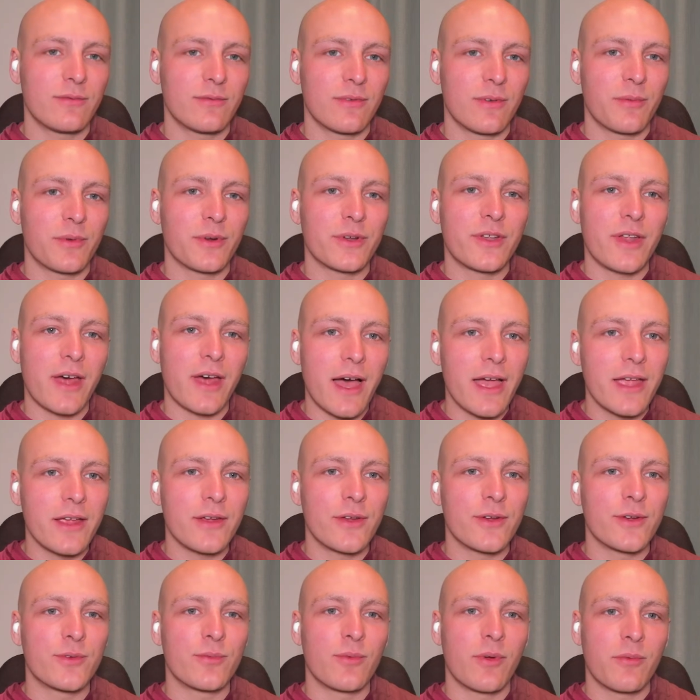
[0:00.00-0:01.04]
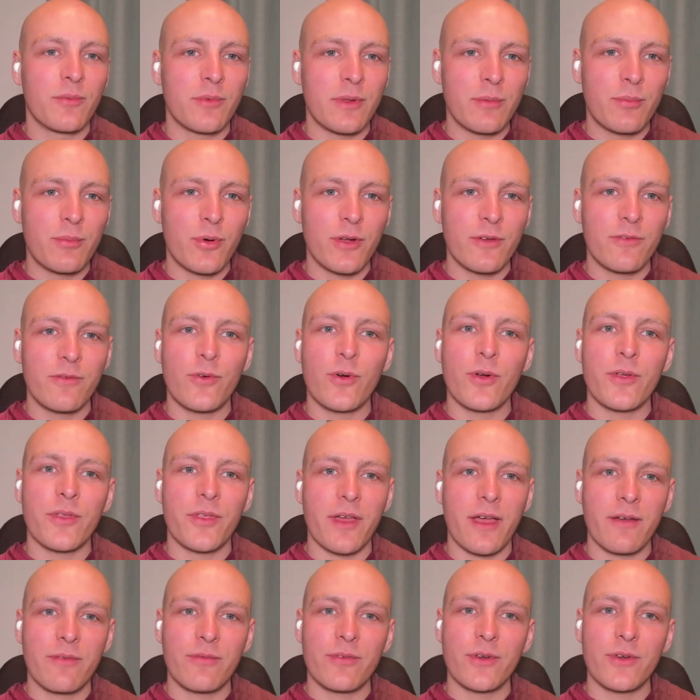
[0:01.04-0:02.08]
When we're tired, when we put forth
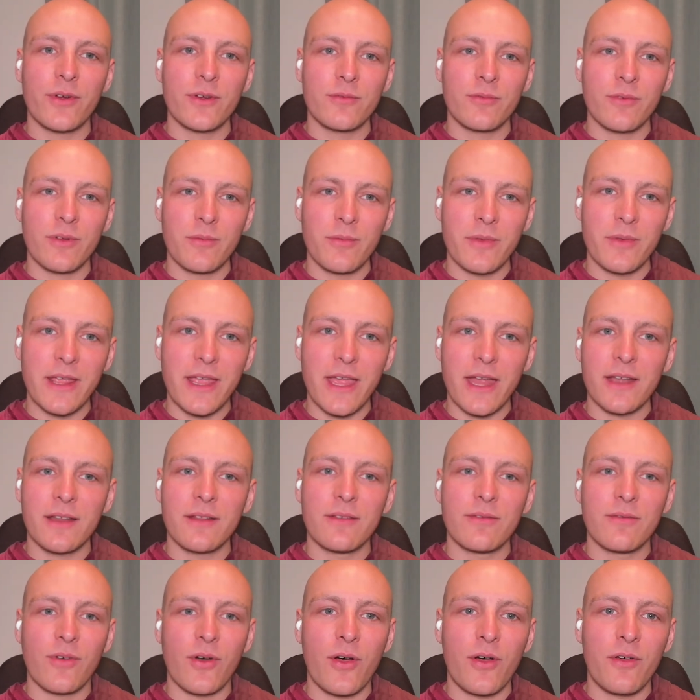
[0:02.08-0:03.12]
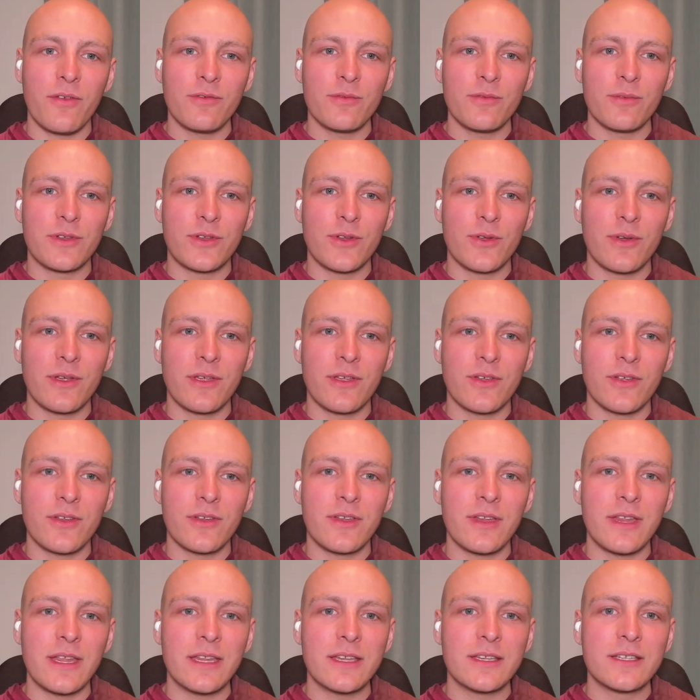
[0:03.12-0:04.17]
effort, when we get involved with doing good
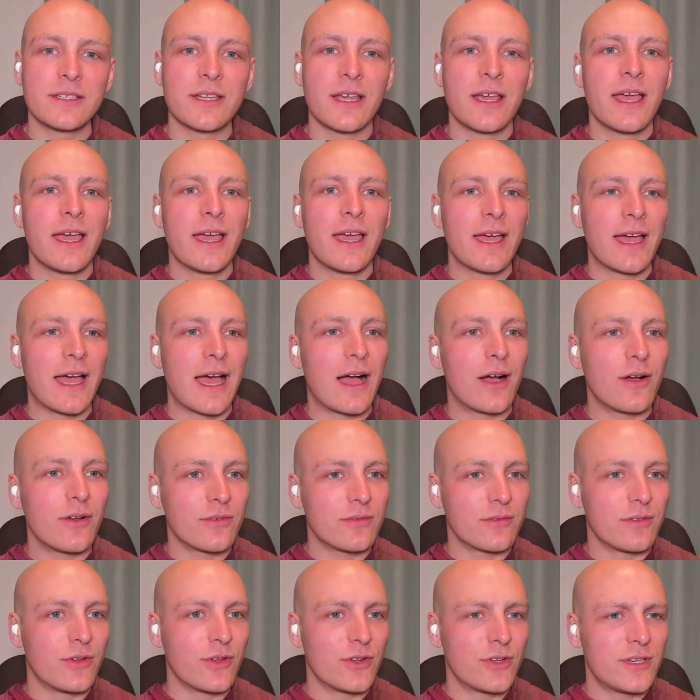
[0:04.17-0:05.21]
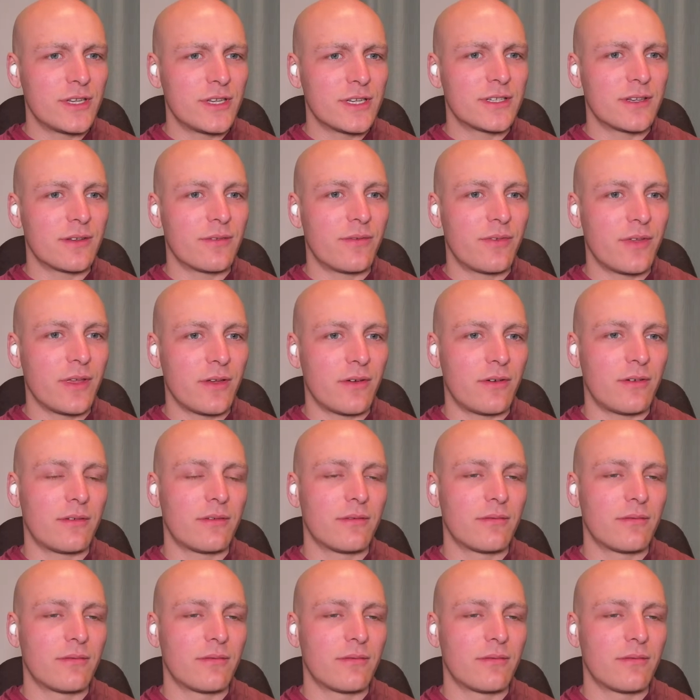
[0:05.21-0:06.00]
deeds, how good does it feel?